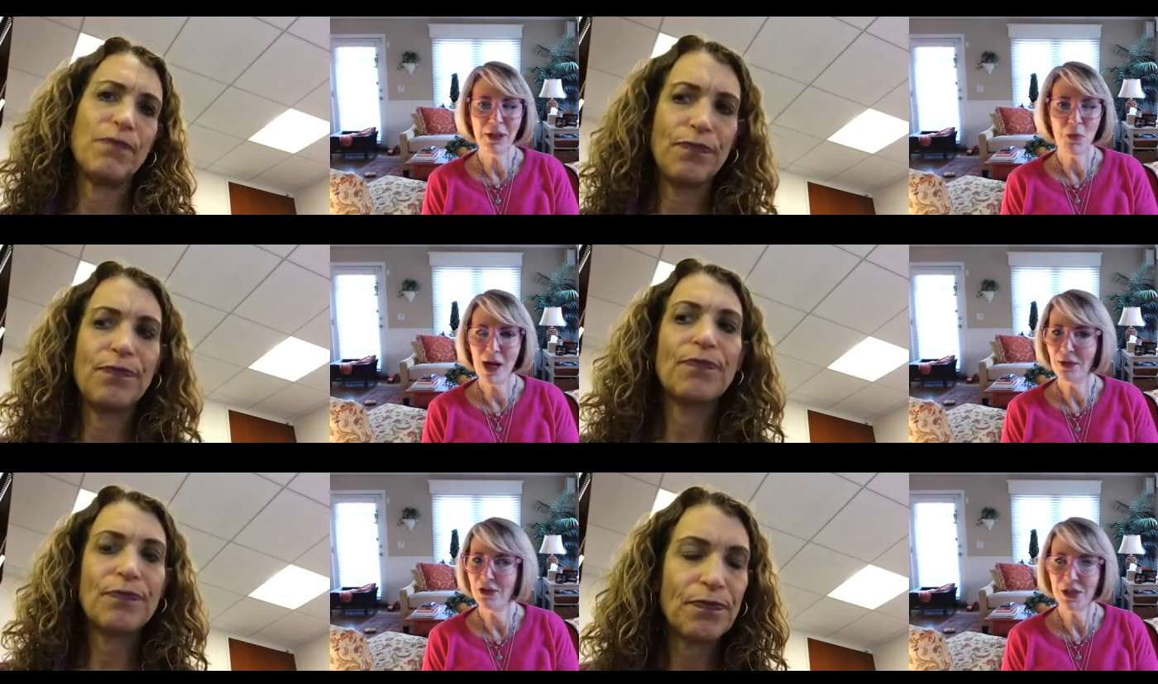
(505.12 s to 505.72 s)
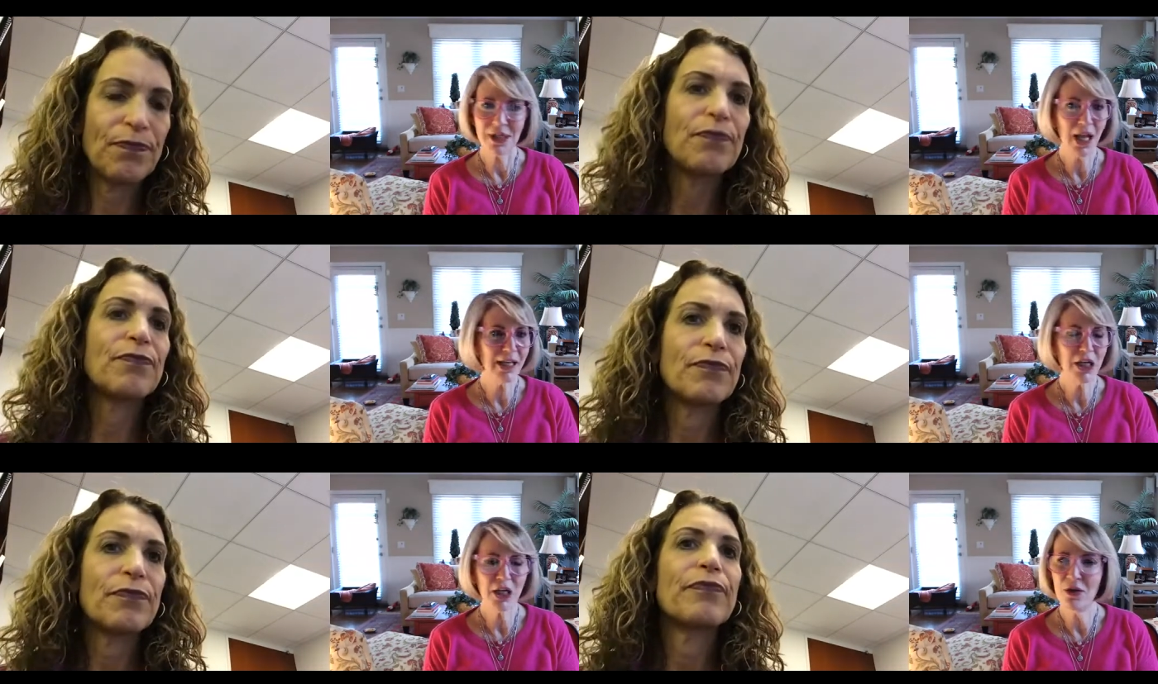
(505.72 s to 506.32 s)
Speaker 1: well just
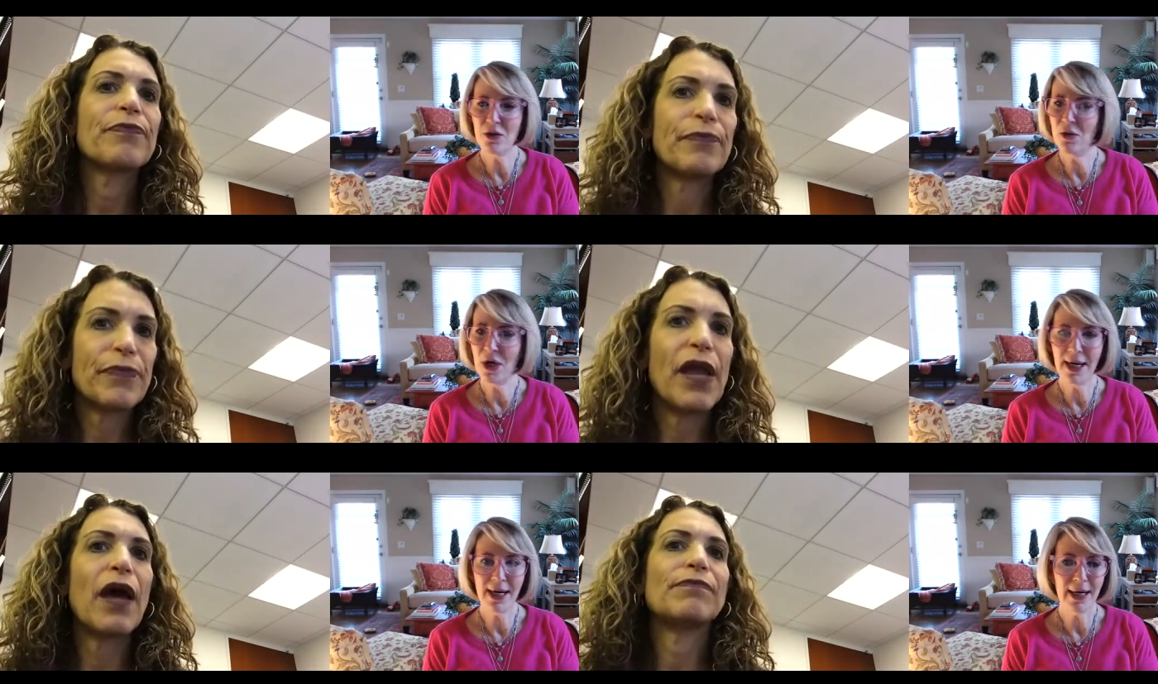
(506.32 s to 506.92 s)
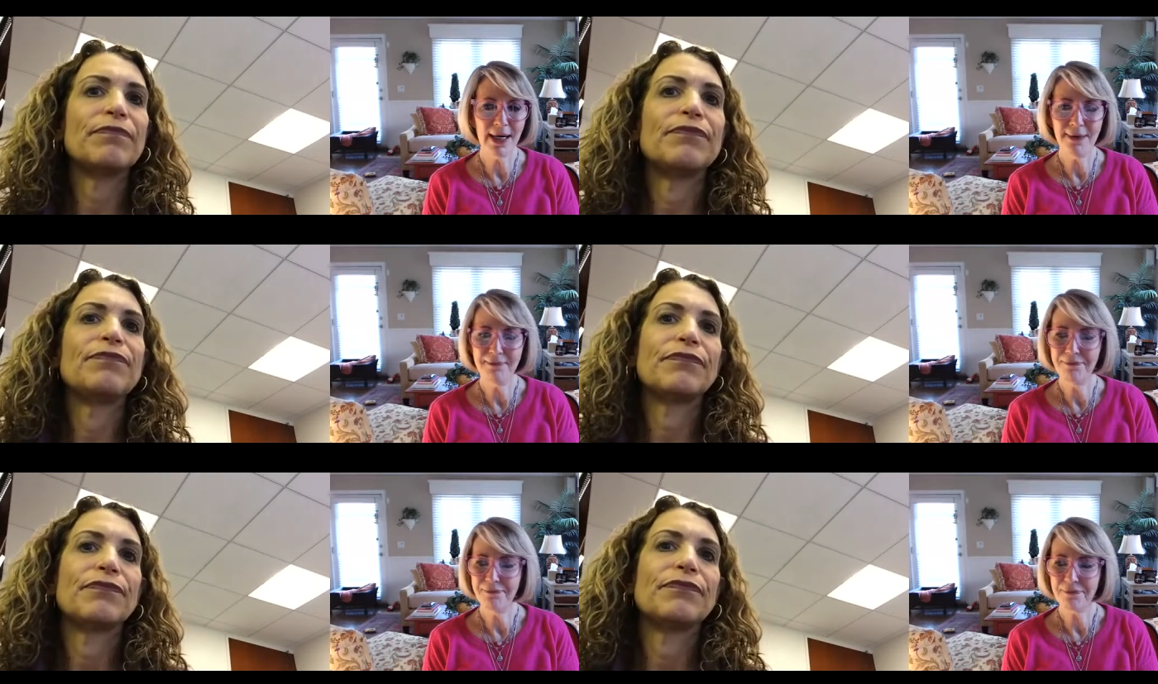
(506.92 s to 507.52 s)
like you
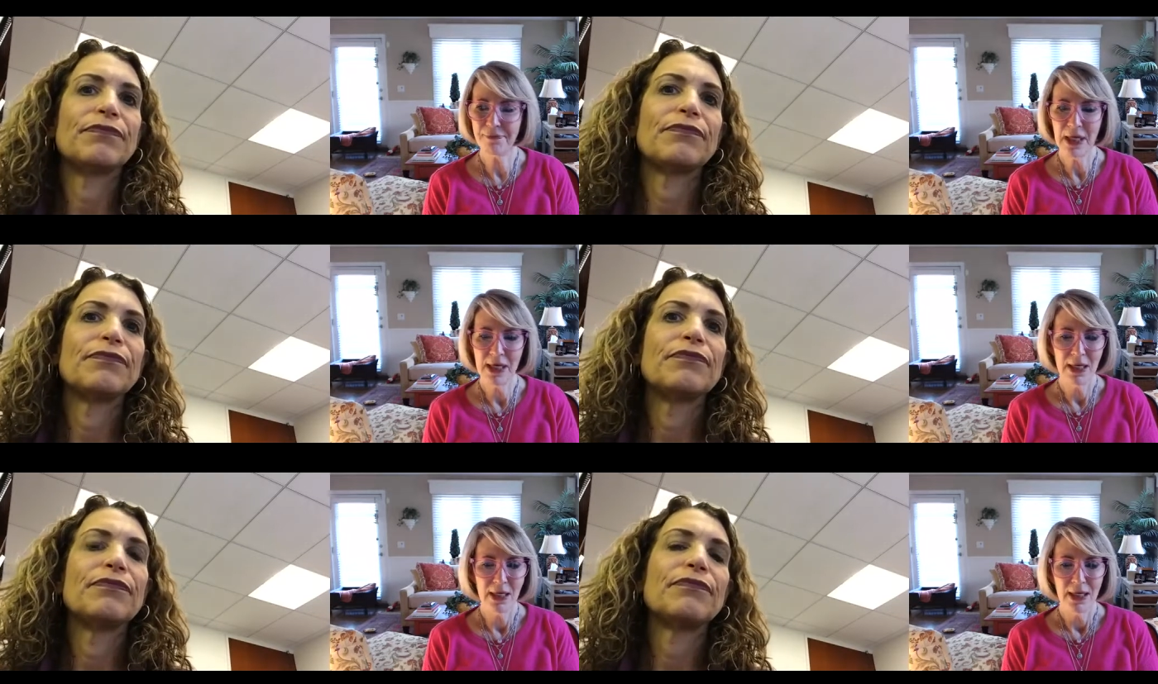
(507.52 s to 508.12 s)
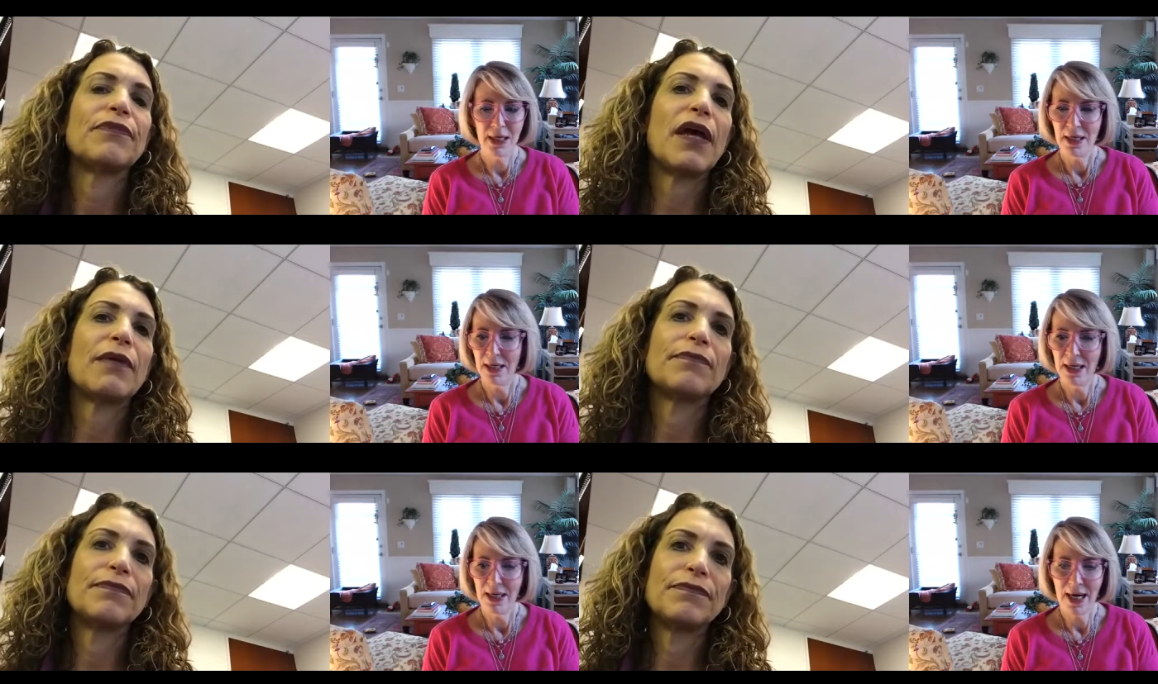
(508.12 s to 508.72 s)
um yeah
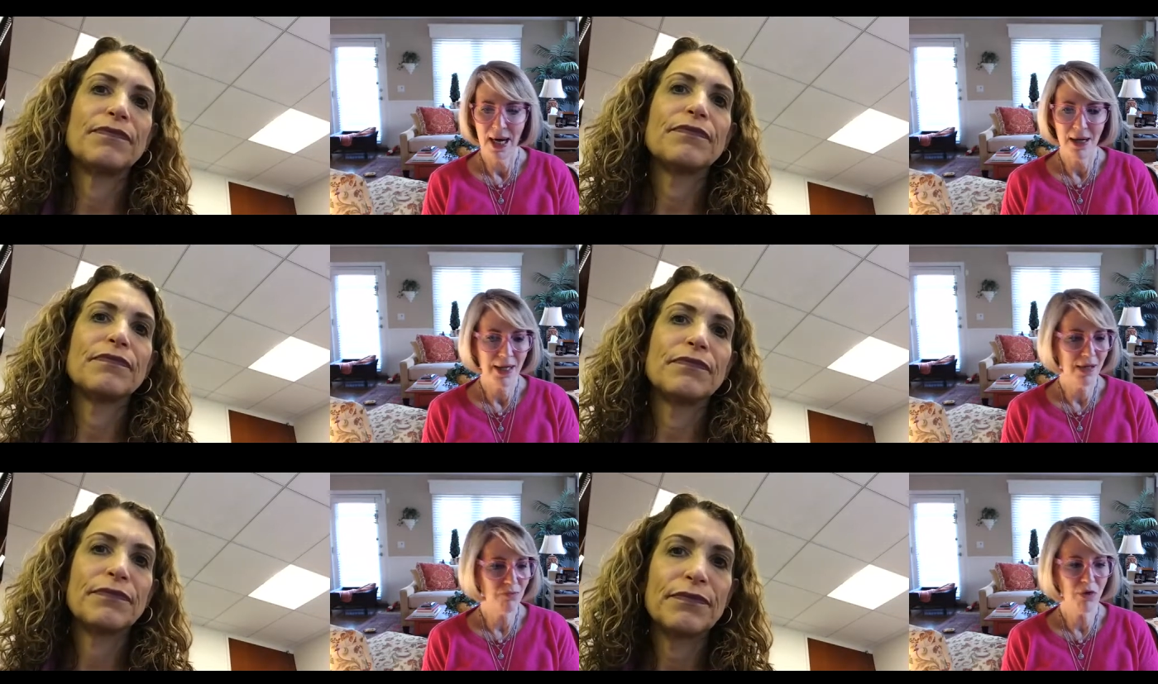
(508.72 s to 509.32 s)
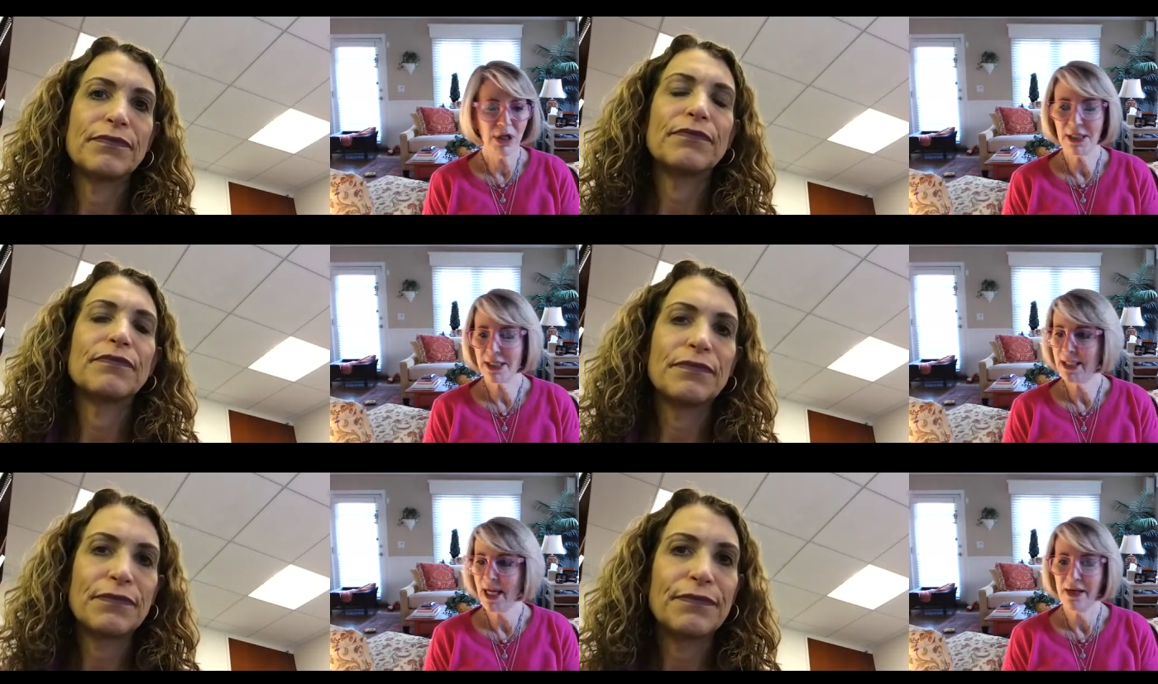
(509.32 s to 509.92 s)
in real
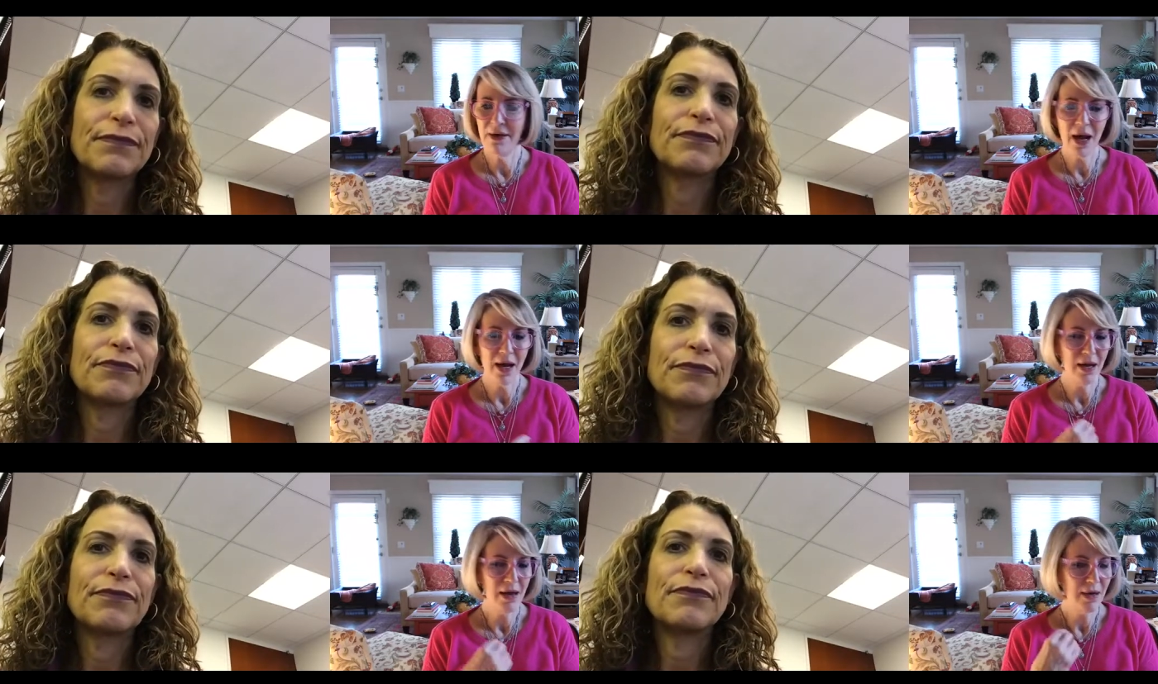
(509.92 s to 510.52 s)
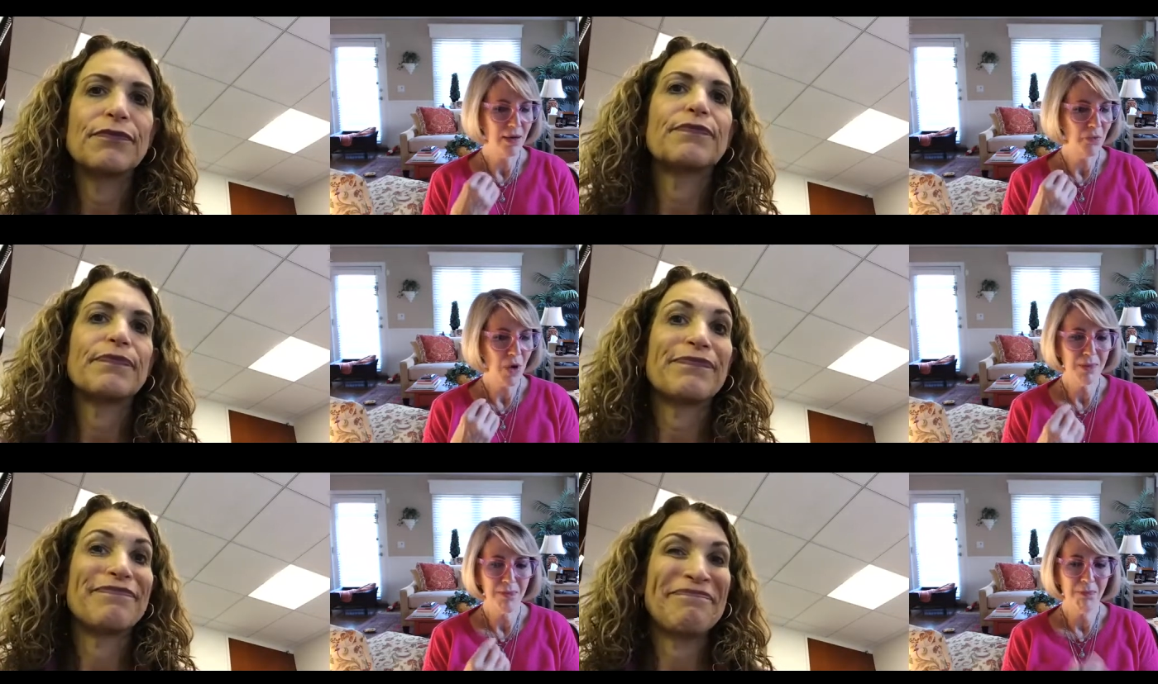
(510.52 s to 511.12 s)
estate uh
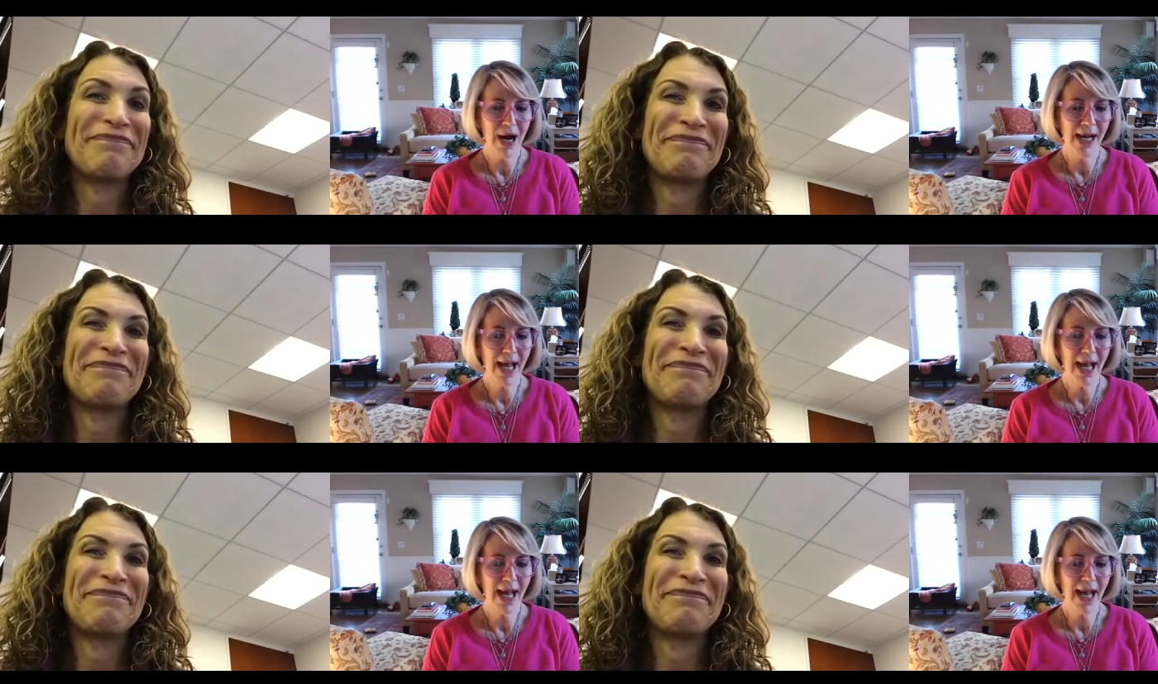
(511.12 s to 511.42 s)
my